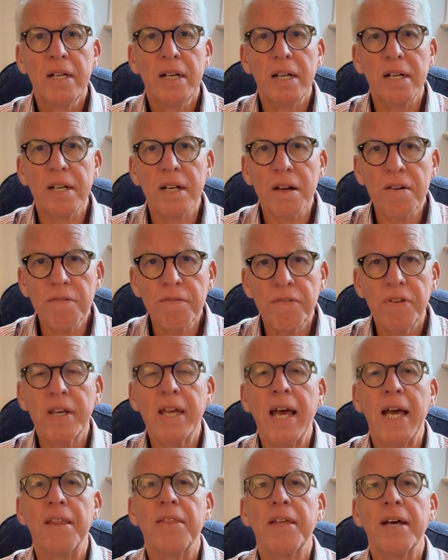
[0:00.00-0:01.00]
And don't
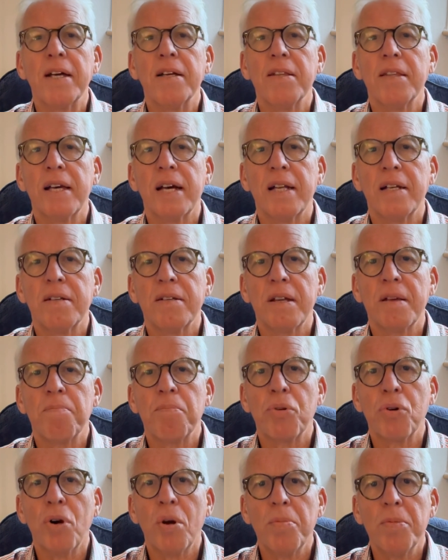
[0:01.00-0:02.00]
forget that
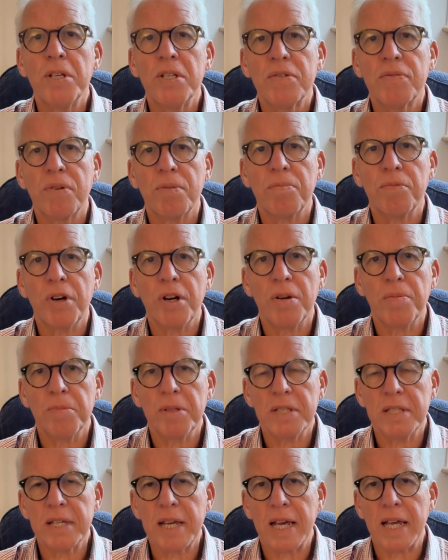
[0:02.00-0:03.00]
promise from
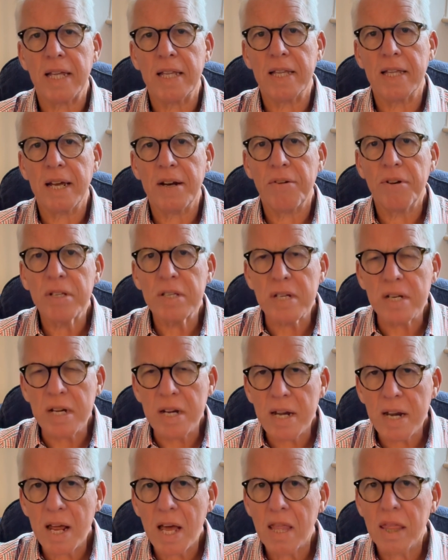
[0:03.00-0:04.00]
Romans 8, there is
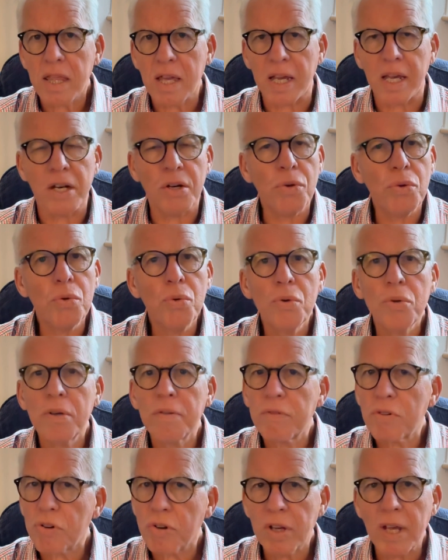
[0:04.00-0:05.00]
nothing in all
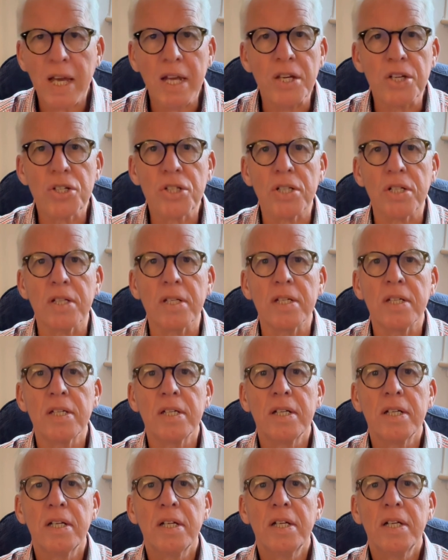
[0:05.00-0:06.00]
of creation
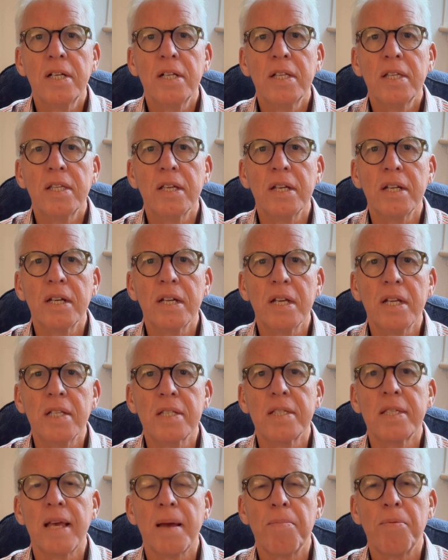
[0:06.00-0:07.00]
that needs
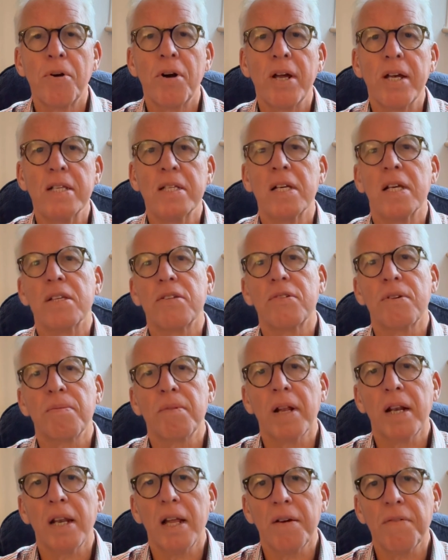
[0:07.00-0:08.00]
separate us from
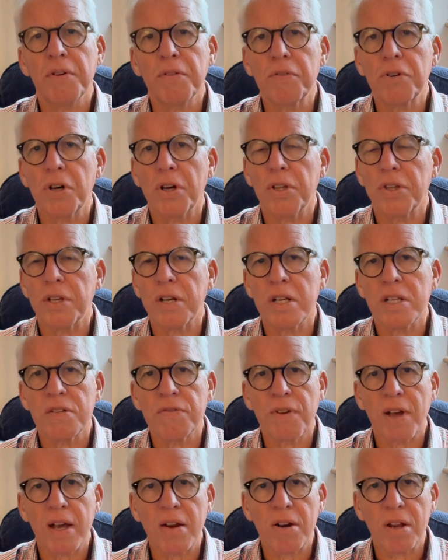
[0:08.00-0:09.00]
the love of God that is
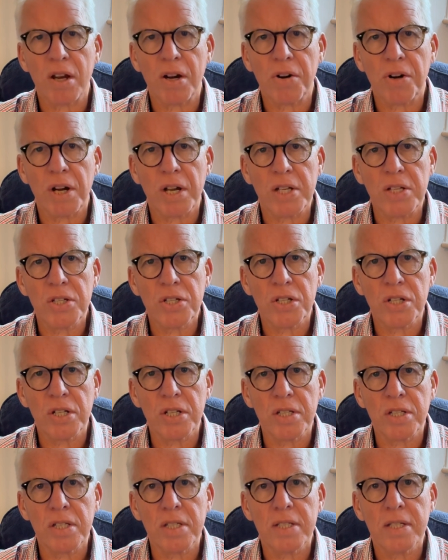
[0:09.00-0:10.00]
found in Christ
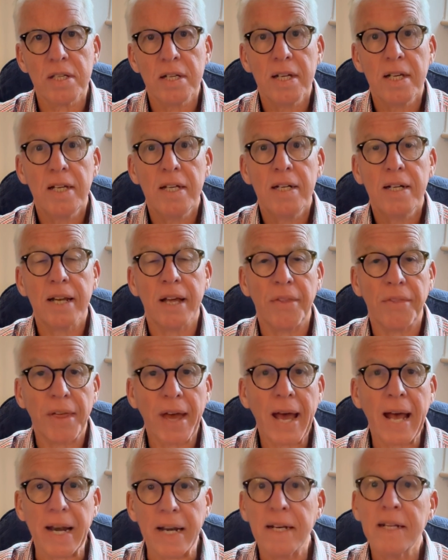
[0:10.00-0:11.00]
Jesus. Now
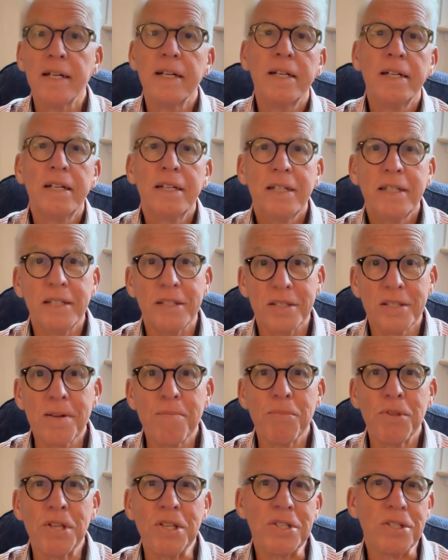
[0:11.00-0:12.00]
that is
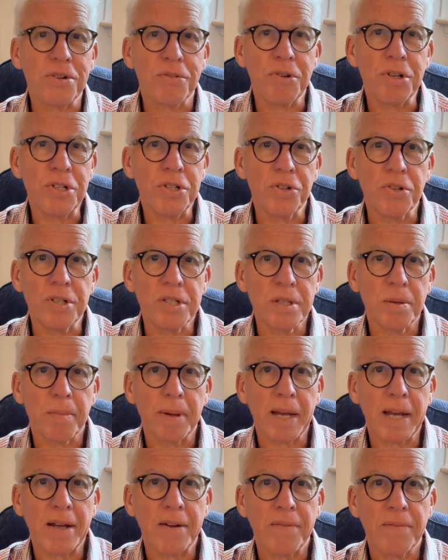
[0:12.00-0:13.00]
something to rejoice
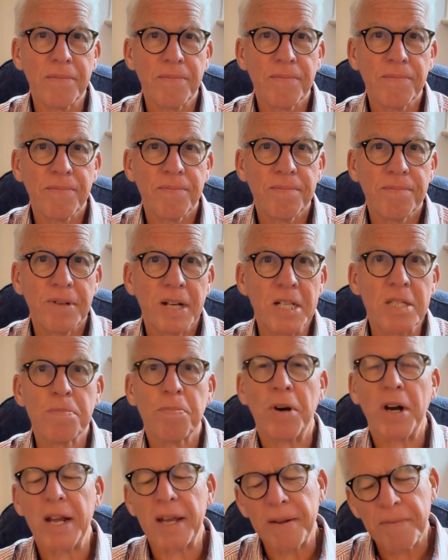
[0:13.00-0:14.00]
about. Let's
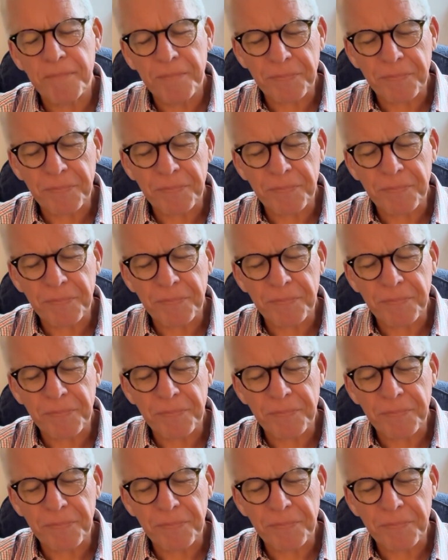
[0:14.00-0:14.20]
pray.